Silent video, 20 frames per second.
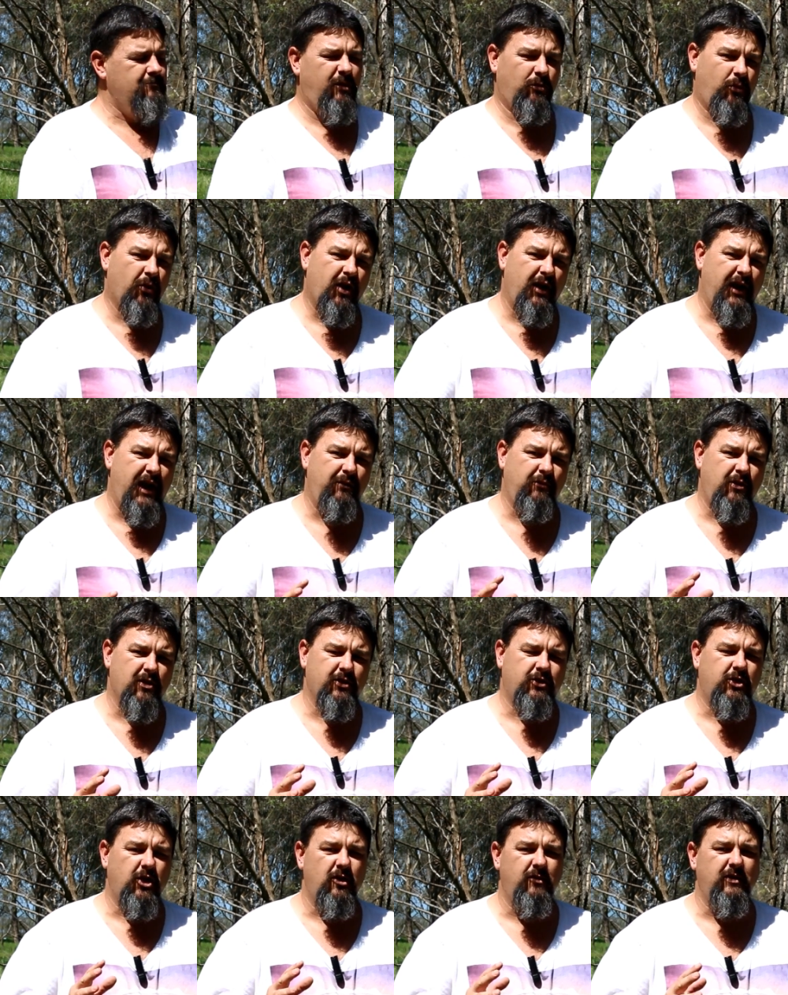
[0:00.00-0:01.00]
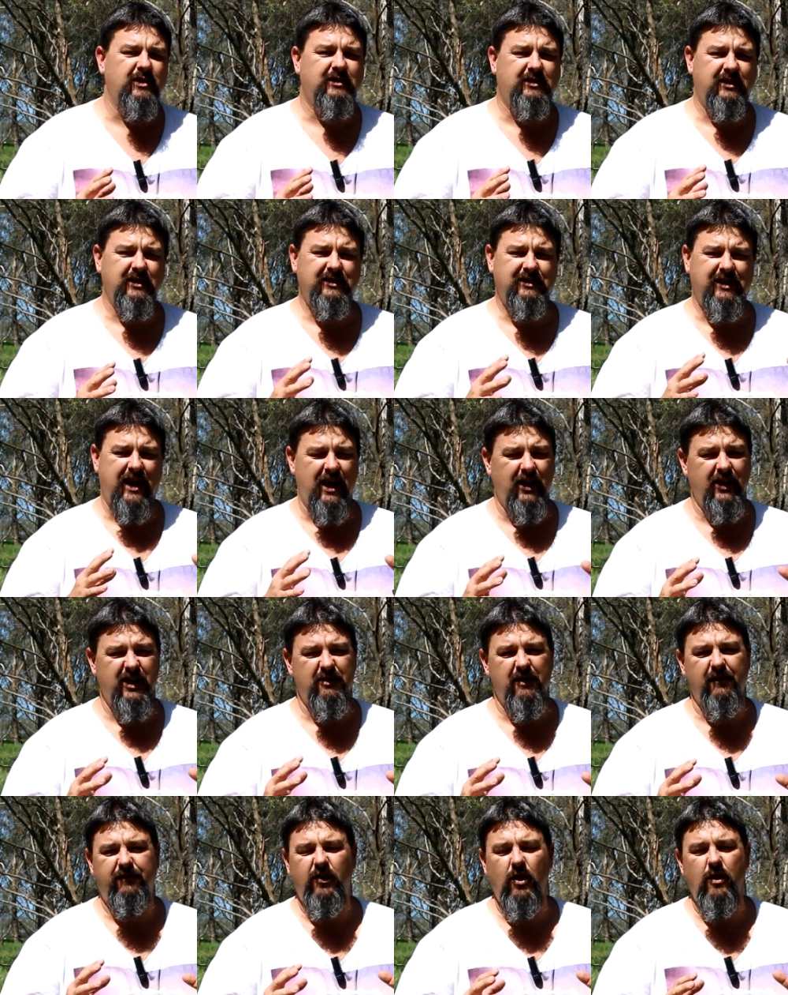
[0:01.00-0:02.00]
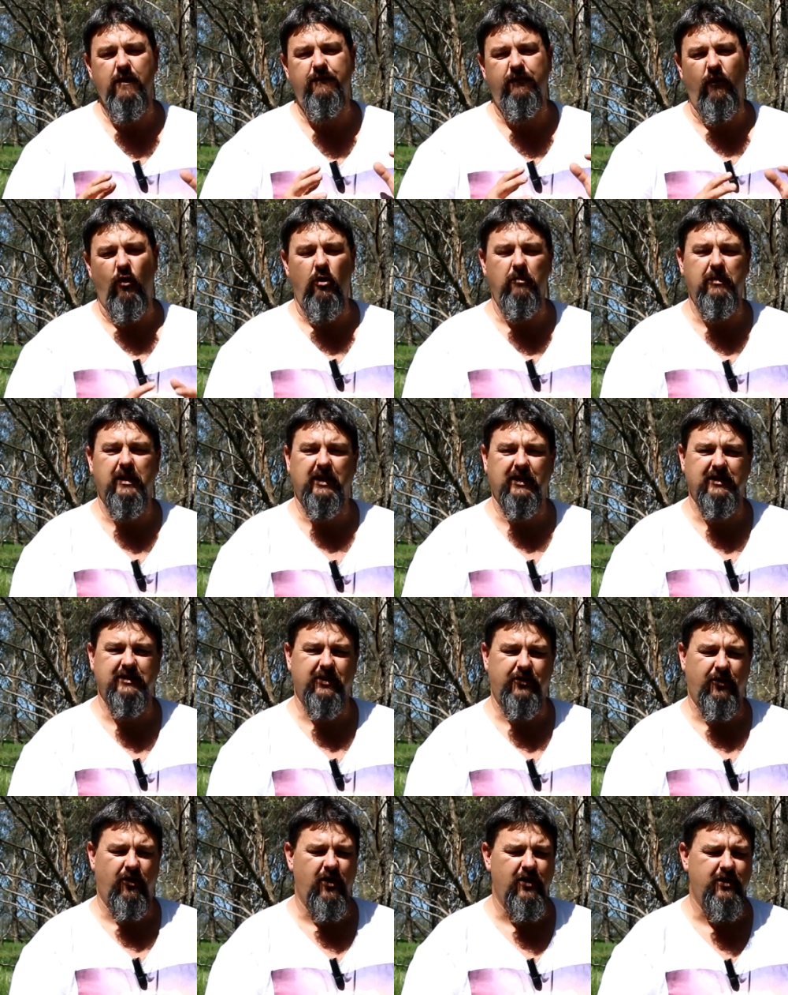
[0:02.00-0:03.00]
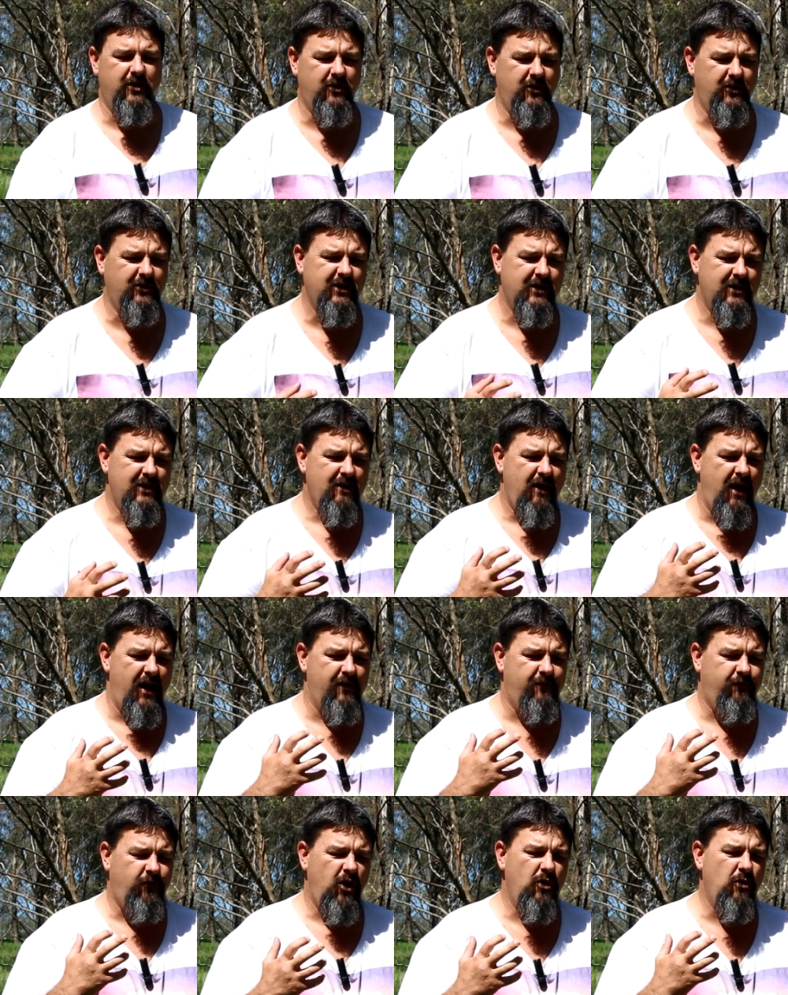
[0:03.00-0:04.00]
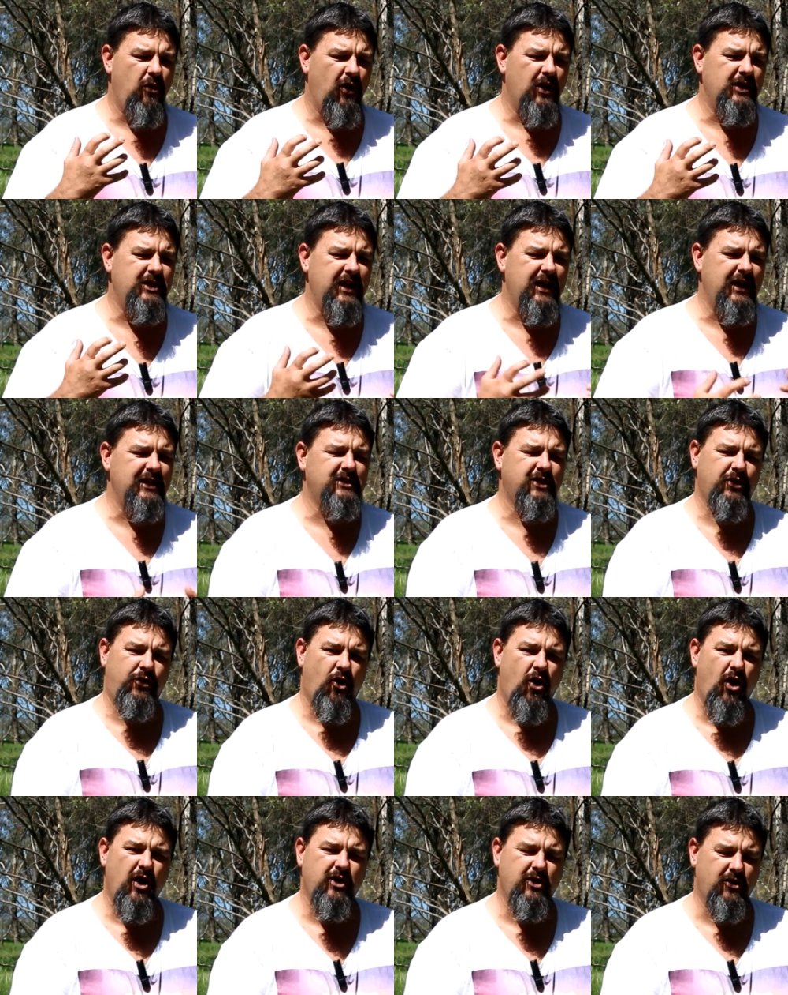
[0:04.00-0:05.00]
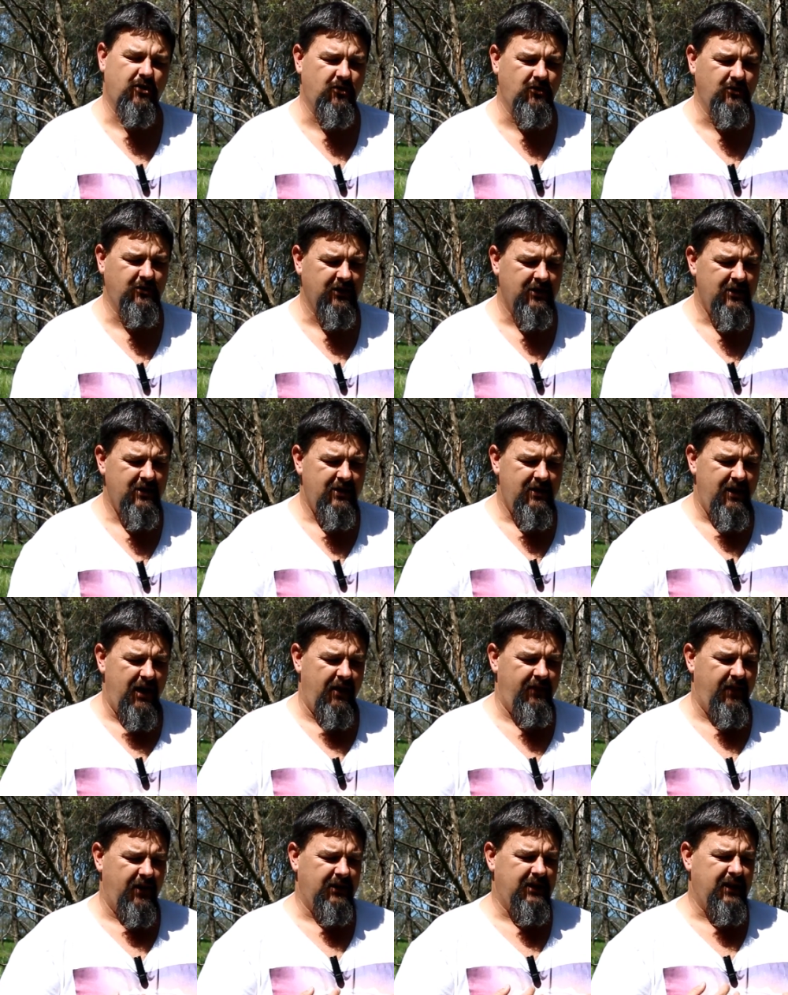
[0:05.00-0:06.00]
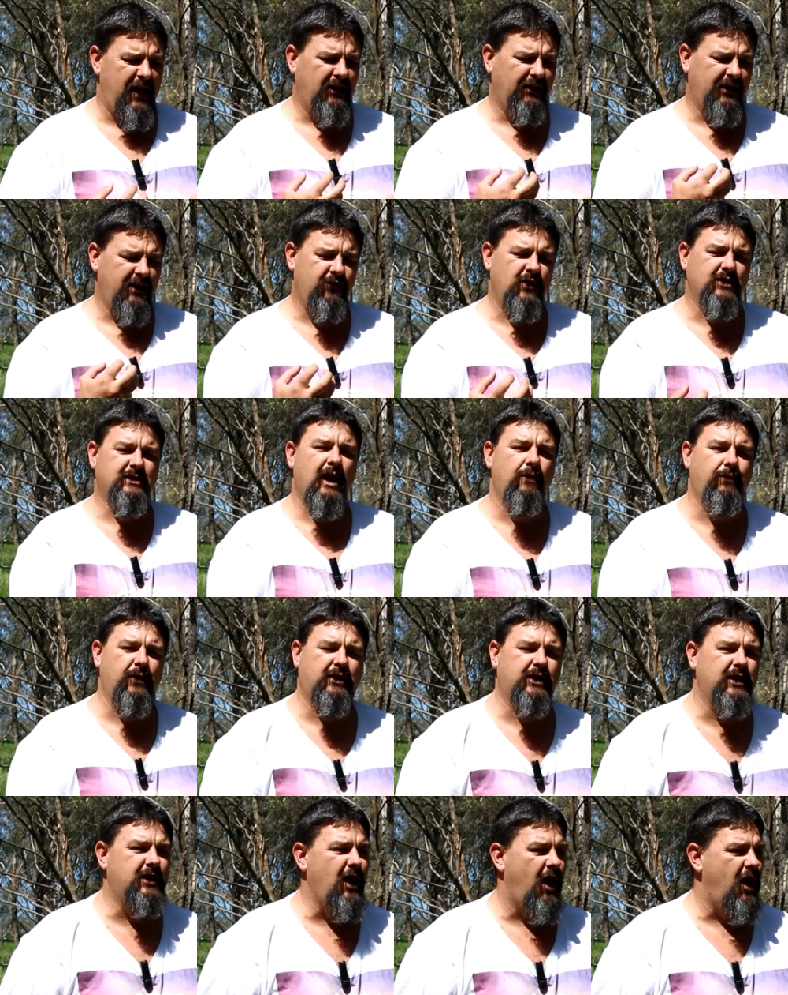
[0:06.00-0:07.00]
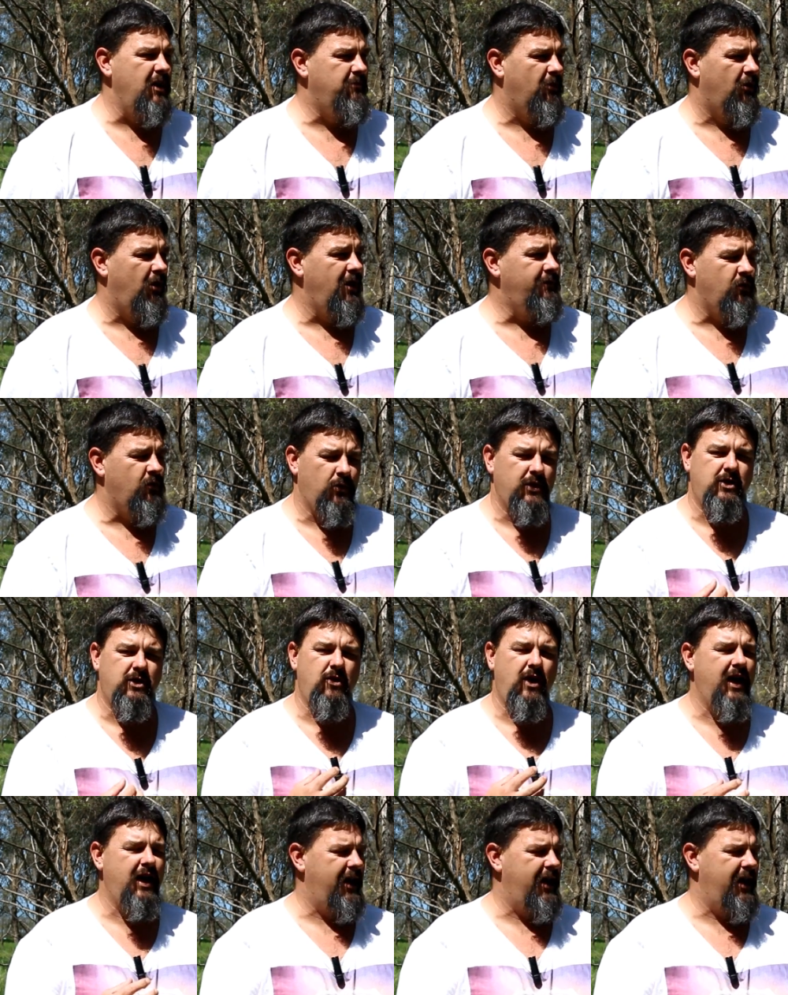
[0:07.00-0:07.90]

But what I am going to do is just tell you a few formulas that I use and a few ideas that I use, and then that'll give you something to go by for when you